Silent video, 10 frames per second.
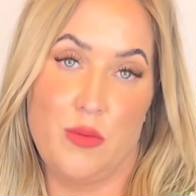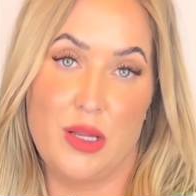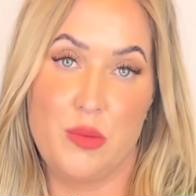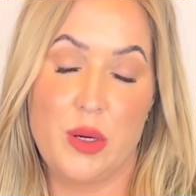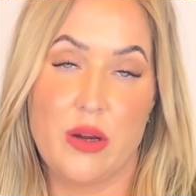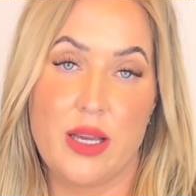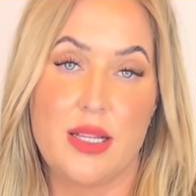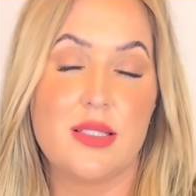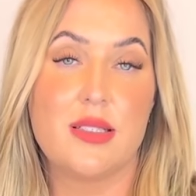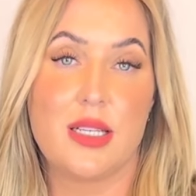month
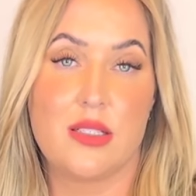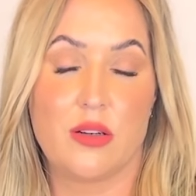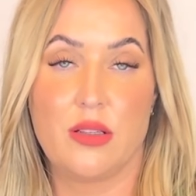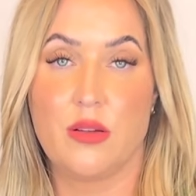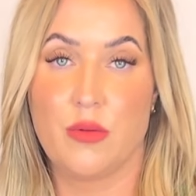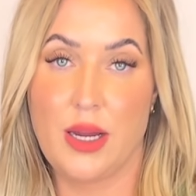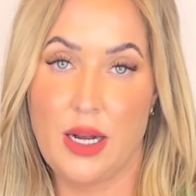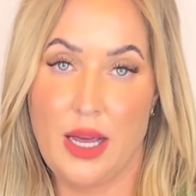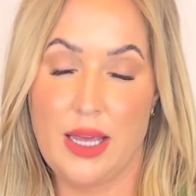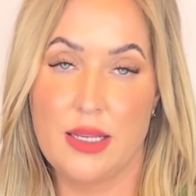period since they started the rate
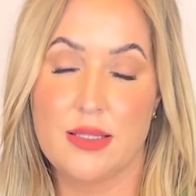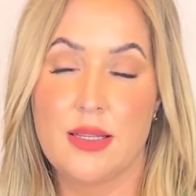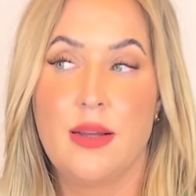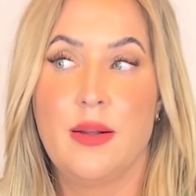hikes.